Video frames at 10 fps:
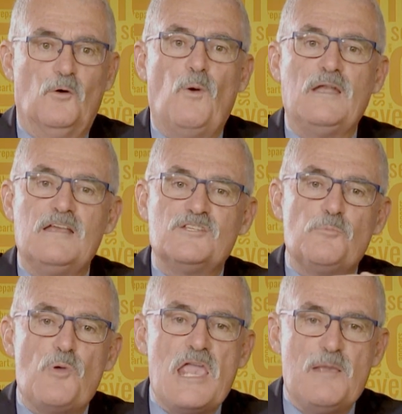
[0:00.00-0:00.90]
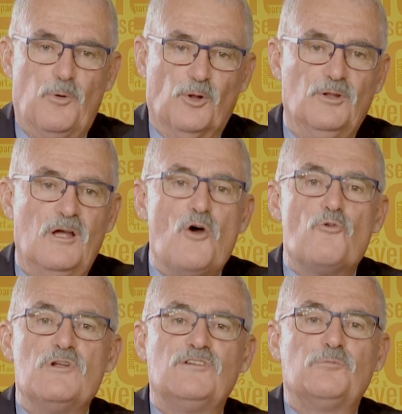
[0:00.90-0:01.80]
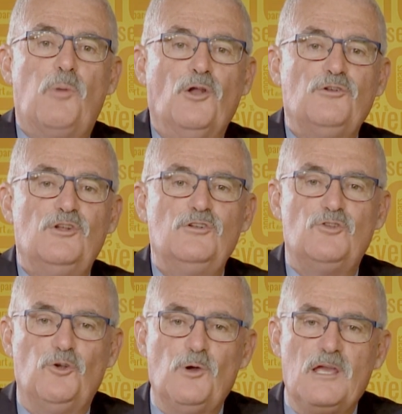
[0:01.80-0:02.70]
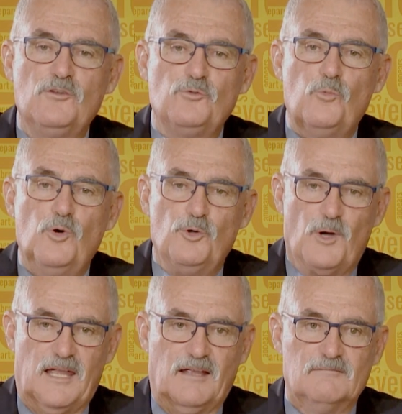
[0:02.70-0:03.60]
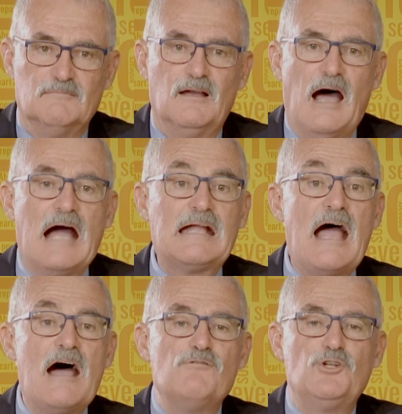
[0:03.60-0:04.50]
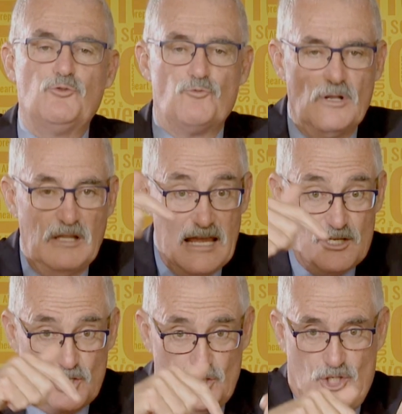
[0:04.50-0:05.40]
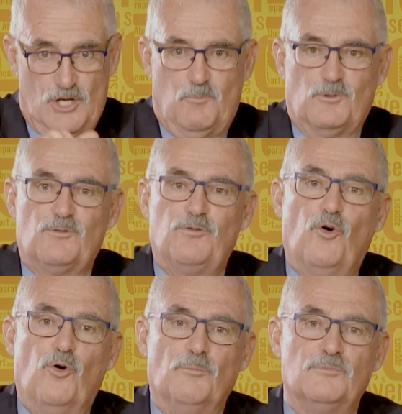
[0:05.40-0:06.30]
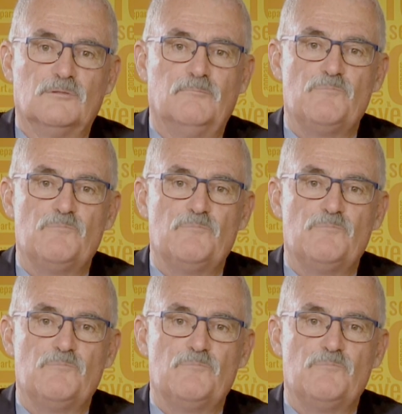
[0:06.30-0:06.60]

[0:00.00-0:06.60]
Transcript: When his people responded to his wooing, a covenant relationship was formed.